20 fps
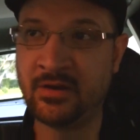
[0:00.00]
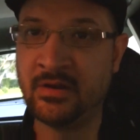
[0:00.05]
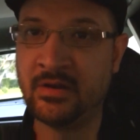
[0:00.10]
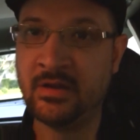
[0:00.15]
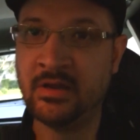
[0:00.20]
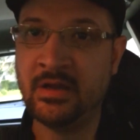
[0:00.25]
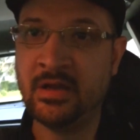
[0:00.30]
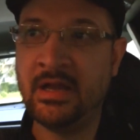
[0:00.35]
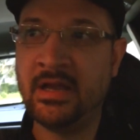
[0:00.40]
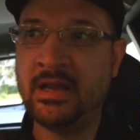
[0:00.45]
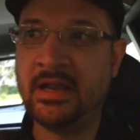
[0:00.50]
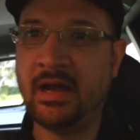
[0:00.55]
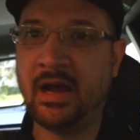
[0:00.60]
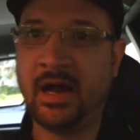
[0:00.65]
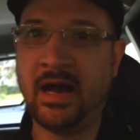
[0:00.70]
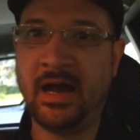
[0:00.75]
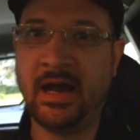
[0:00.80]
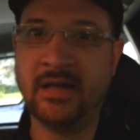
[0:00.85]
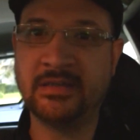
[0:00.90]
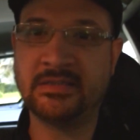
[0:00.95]

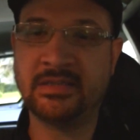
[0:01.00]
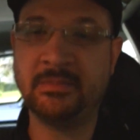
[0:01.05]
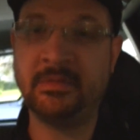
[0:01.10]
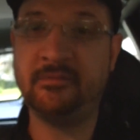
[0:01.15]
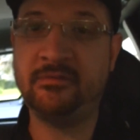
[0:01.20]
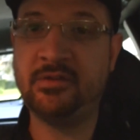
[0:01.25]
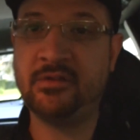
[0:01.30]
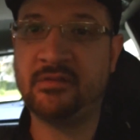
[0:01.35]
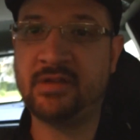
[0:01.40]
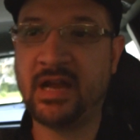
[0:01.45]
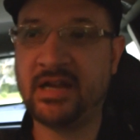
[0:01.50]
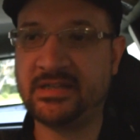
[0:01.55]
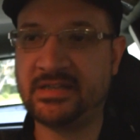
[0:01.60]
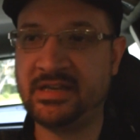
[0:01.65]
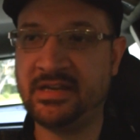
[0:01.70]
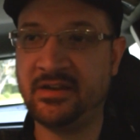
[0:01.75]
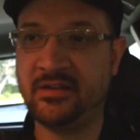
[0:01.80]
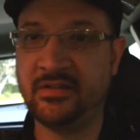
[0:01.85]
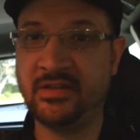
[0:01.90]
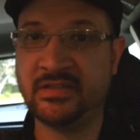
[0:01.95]
Uh, some of you have got to
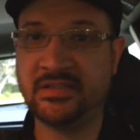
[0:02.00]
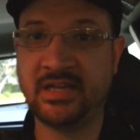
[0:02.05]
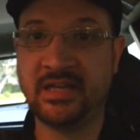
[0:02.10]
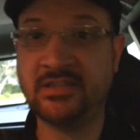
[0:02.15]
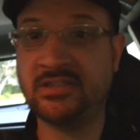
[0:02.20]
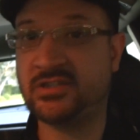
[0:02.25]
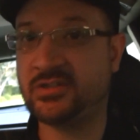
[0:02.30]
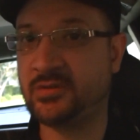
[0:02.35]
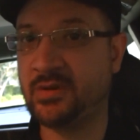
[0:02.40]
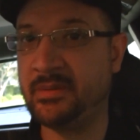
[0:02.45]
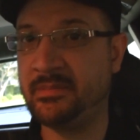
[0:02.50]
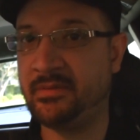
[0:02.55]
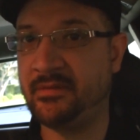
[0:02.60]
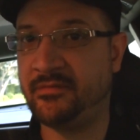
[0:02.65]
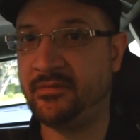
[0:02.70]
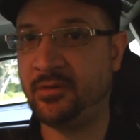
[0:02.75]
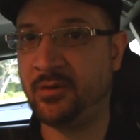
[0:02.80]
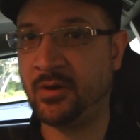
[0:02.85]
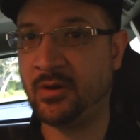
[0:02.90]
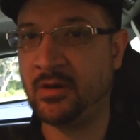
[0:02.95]
hear this on stream
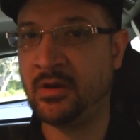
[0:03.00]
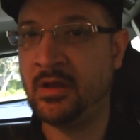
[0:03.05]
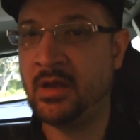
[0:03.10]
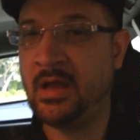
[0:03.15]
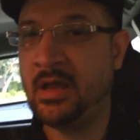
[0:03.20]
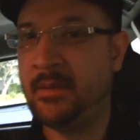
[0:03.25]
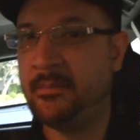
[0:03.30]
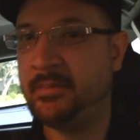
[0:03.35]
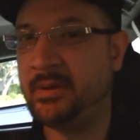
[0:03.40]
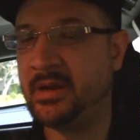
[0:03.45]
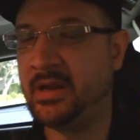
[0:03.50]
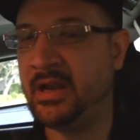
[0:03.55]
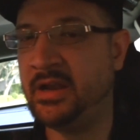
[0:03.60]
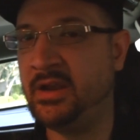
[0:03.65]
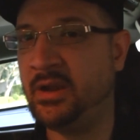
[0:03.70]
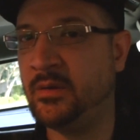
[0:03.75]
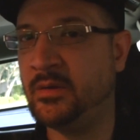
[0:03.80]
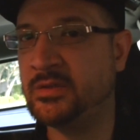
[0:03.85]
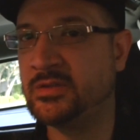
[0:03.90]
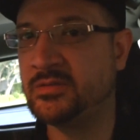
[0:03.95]
before, but uh,
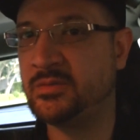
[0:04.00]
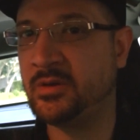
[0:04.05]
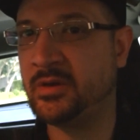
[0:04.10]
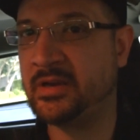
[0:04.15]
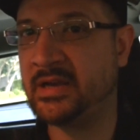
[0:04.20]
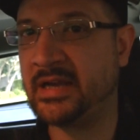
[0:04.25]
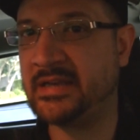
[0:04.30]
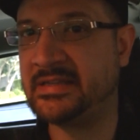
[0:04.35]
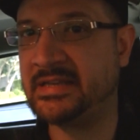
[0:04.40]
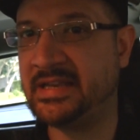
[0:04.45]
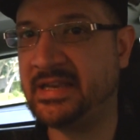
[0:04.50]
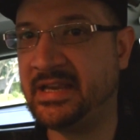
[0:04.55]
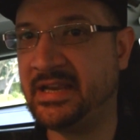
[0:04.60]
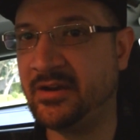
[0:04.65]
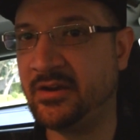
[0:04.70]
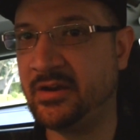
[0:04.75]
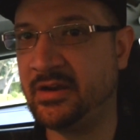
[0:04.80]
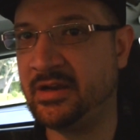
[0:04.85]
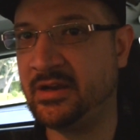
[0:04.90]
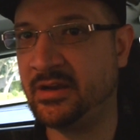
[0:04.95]
no one's really got to
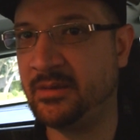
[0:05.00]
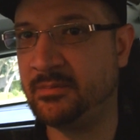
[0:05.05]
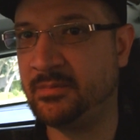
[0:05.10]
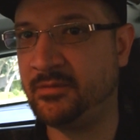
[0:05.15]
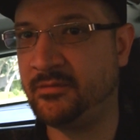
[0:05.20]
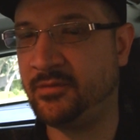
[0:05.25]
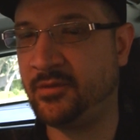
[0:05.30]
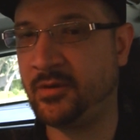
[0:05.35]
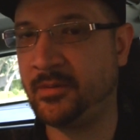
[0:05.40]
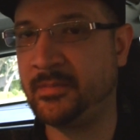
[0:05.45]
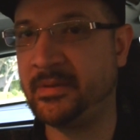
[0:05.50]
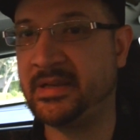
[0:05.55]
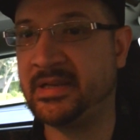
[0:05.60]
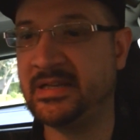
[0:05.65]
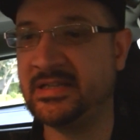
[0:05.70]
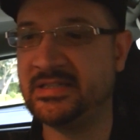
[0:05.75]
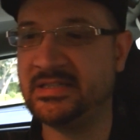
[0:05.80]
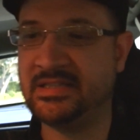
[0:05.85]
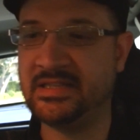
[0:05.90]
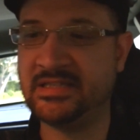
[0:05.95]
hear it here before
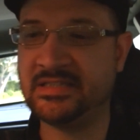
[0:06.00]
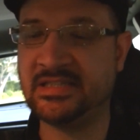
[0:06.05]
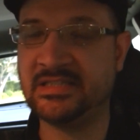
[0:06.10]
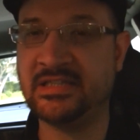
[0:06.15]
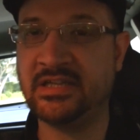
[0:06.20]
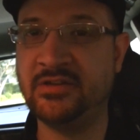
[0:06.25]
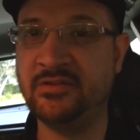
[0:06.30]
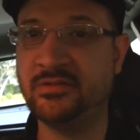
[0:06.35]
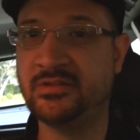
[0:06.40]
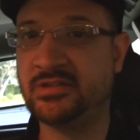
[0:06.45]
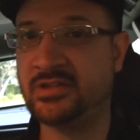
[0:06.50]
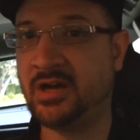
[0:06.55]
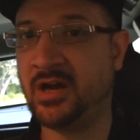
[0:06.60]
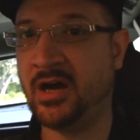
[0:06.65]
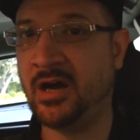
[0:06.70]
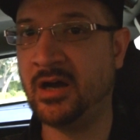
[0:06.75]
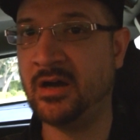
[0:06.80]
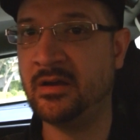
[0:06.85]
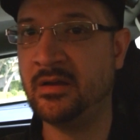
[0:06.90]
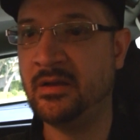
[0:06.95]
because this is a new
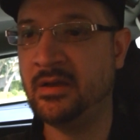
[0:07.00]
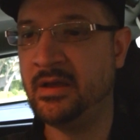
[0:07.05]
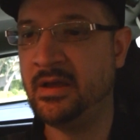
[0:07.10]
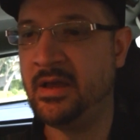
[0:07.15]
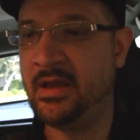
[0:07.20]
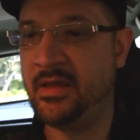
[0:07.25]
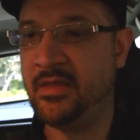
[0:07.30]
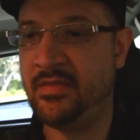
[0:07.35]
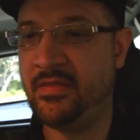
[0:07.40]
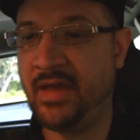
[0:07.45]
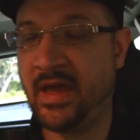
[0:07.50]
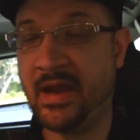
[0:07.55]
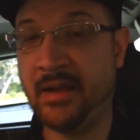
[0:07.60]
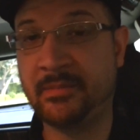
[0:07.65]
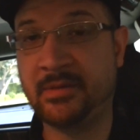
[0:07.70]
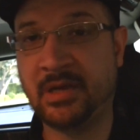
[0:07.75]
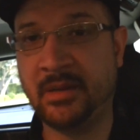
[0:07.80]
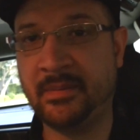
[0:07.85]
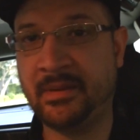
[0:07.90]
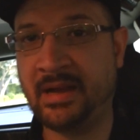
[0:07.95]
song that
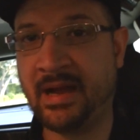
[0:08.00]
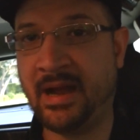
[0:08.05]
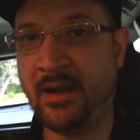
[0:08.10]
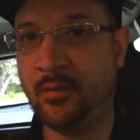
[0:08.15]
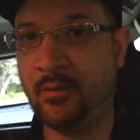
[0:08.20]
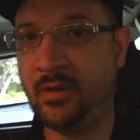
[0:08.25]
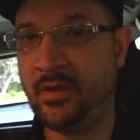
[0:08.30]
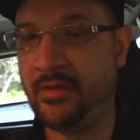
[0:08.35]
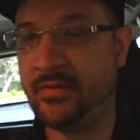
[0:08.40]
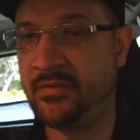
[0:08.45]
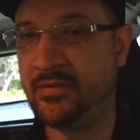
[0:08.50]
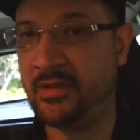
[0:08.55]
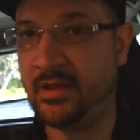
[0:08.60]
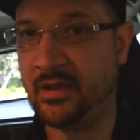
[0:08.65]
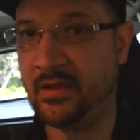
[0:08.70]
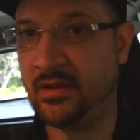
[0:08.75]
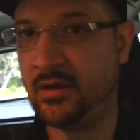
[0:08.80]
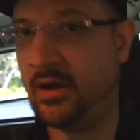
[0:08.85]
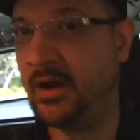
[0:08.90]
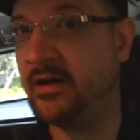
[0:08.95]
I'm coming out with.
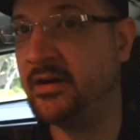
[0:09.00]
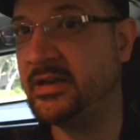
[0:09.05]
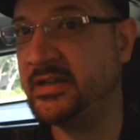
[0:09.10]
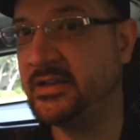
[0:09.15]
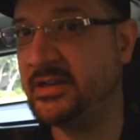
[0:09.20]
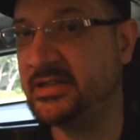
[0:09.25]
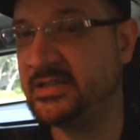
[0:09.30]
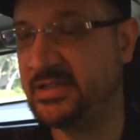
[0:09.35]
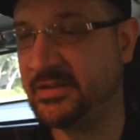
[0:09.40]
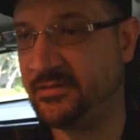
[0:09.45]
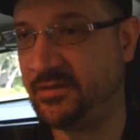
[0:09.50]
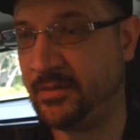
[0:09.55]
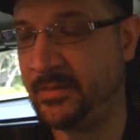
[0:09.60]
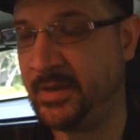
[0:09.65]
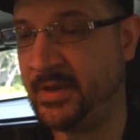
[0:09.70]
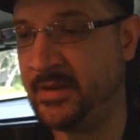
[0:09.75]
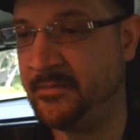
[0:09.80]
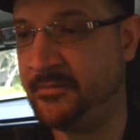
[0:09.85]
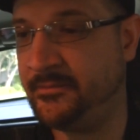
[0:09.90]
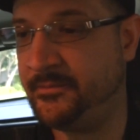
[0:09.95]
Well, I'll let you listen for a
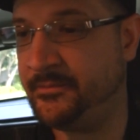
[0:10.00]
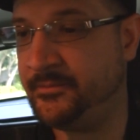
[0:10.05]
minute.